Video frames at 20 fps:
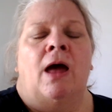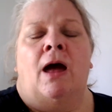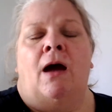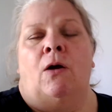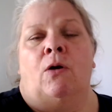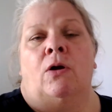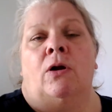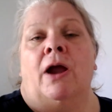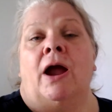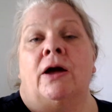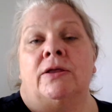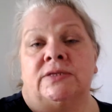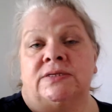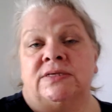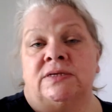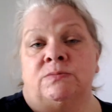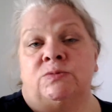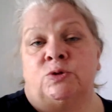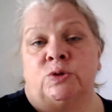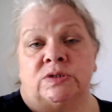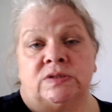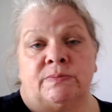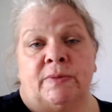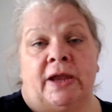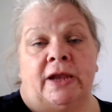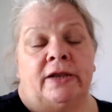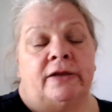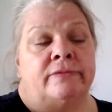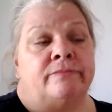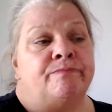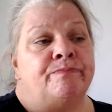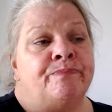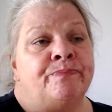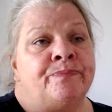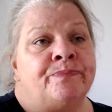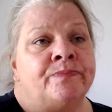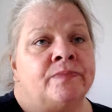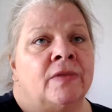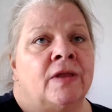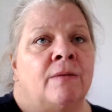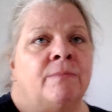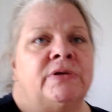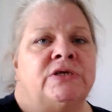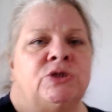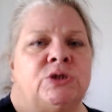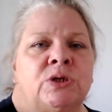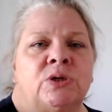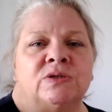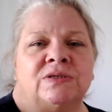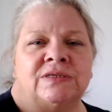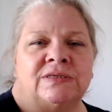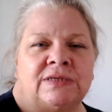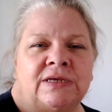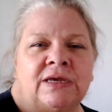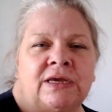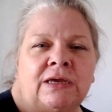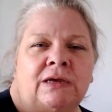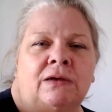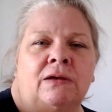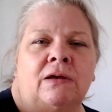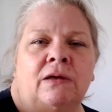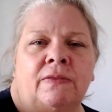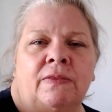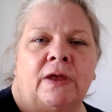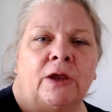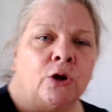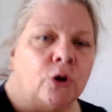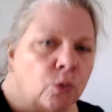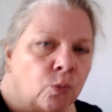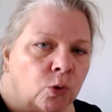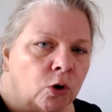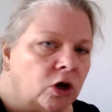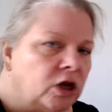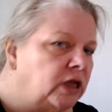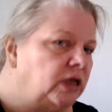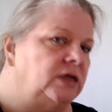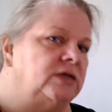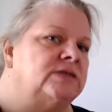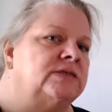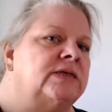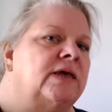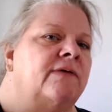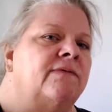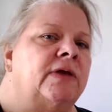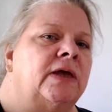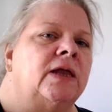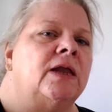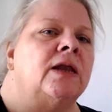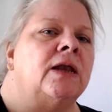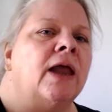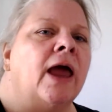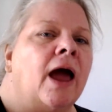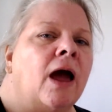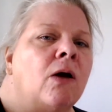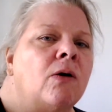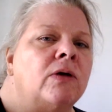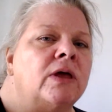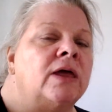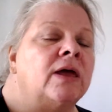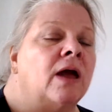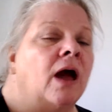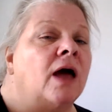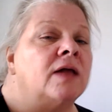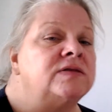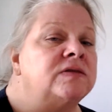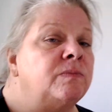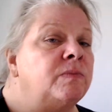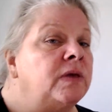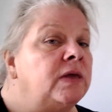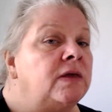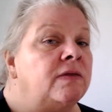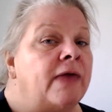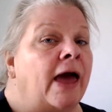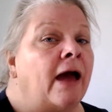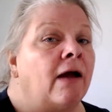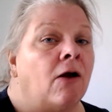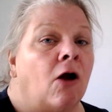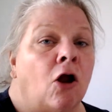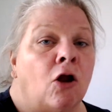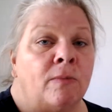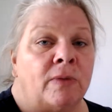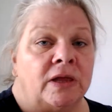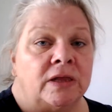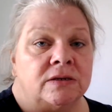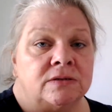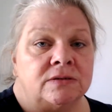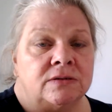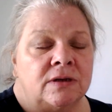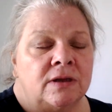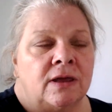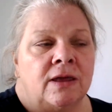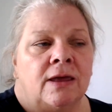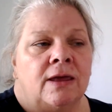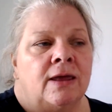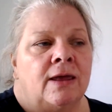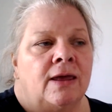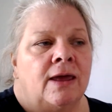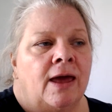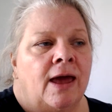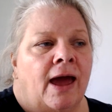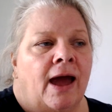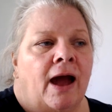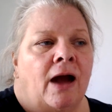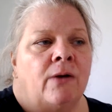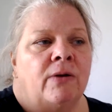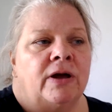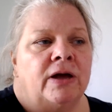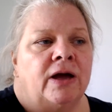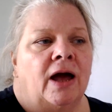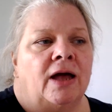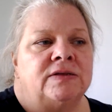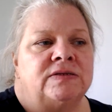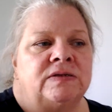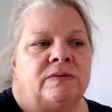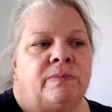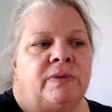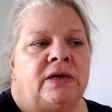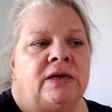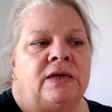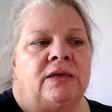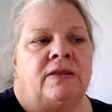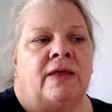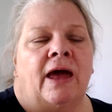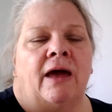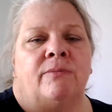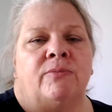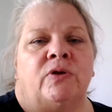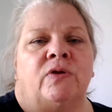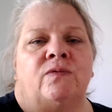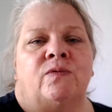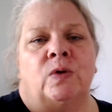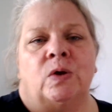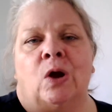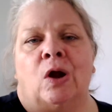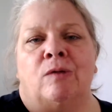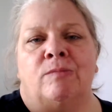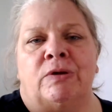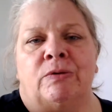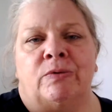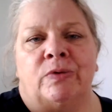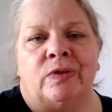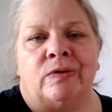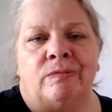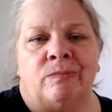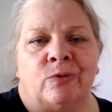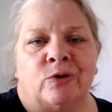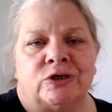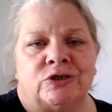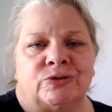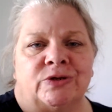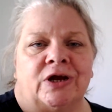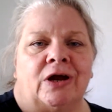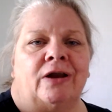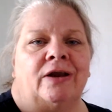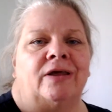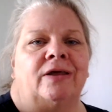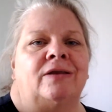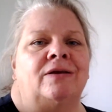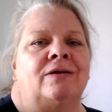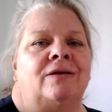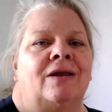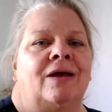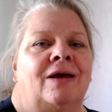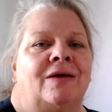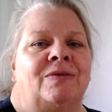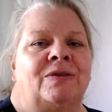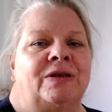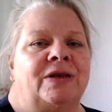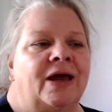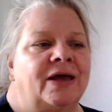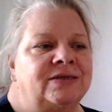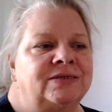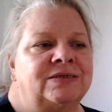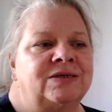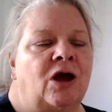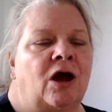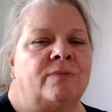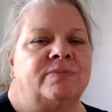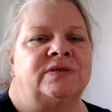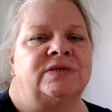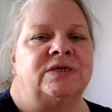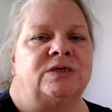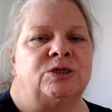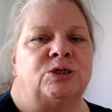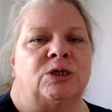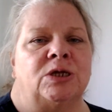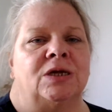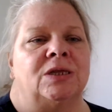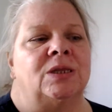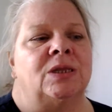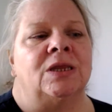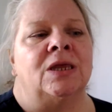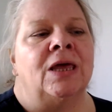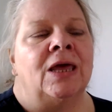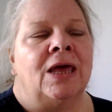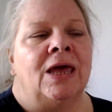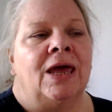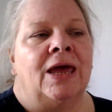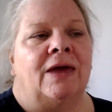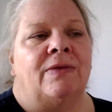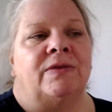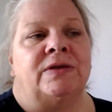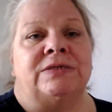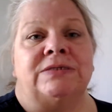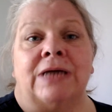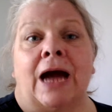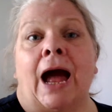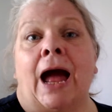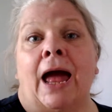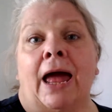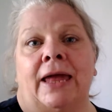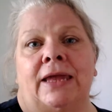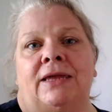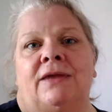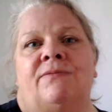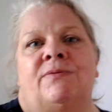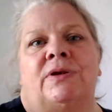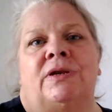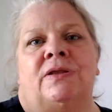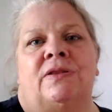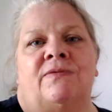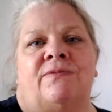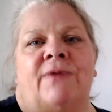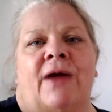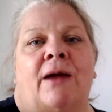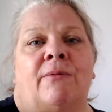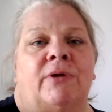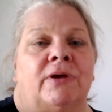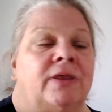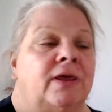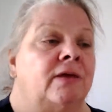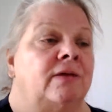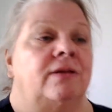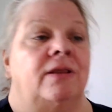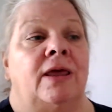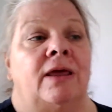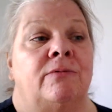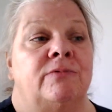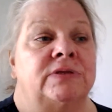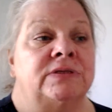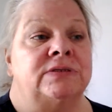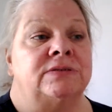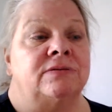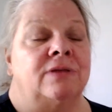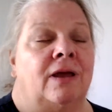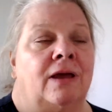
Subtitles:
or how the seamstress made it. But you don't see the inner workings of it and how it got to be that garment. How it got to be that beautiful garment with the embroidery on it and the nice top stitching and the dye even in the fabric that was,